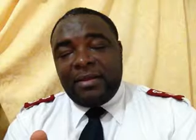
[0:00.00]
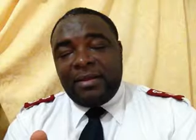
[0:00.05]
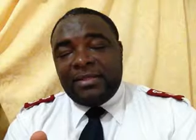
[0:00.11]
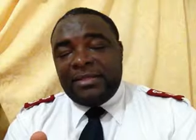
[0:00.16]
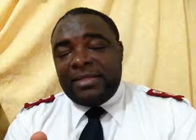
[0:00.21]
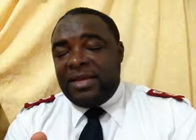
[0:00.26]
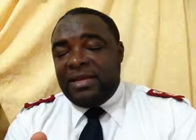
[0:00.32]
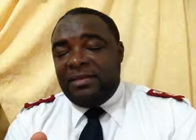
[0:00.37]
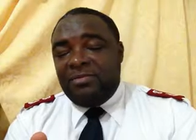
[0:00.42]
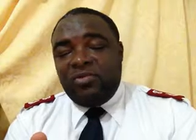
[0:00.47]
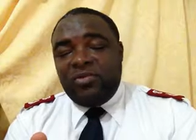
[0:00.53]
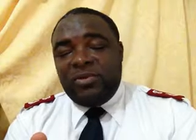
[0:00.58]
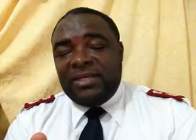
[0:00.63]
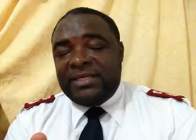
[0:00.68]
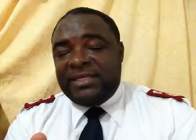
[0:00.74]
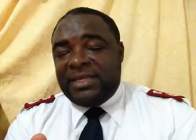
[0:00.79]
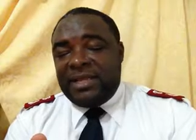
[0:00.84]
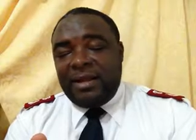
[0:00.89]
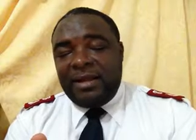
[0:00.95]
Don't don't
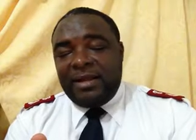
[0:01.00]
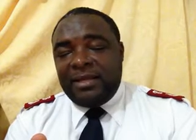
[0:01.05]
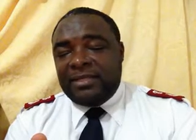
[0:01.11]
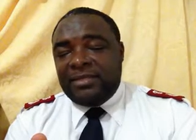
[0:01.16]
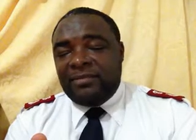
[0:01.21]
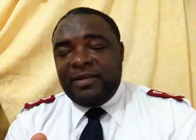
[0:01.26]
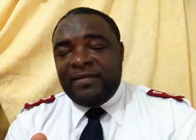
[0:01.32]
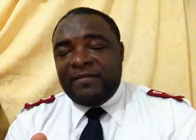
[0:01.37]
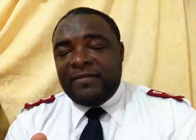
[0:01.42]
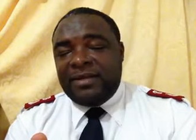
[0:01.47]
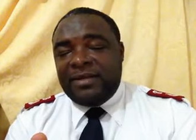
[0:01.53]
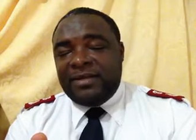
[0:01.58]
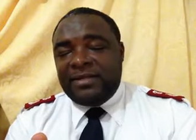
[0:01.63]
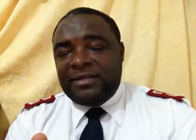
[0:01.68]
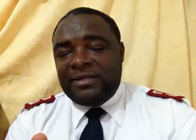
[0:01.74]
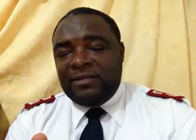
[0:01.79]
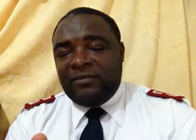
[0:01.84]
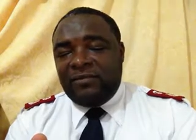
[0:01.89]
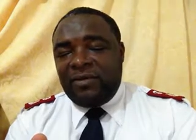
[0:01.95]
accept my thing. I
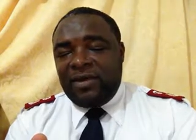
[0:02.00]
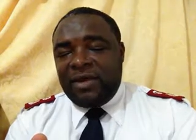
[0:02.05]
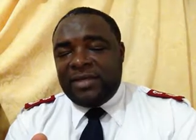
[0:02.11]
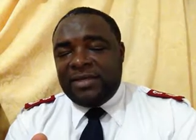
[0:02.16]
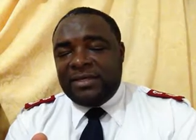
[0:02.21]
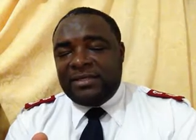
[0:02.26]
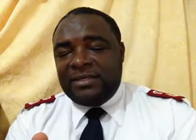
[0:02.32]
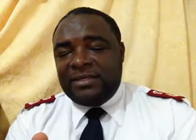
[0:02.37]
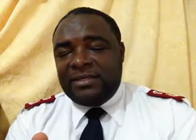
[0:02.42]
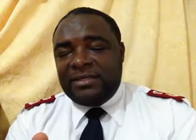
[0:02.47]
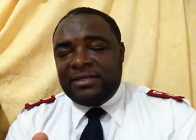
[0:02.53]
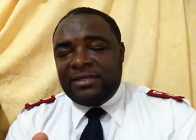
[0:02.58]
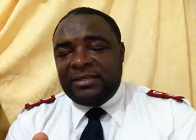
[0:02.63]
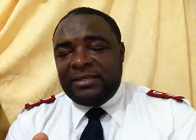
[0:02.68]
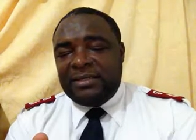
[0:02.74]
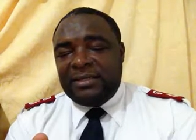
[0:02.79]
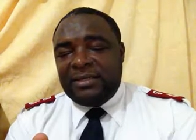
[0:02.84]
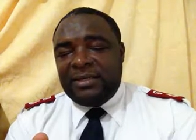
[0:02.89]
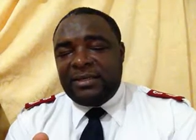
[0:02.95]
I I not qualified,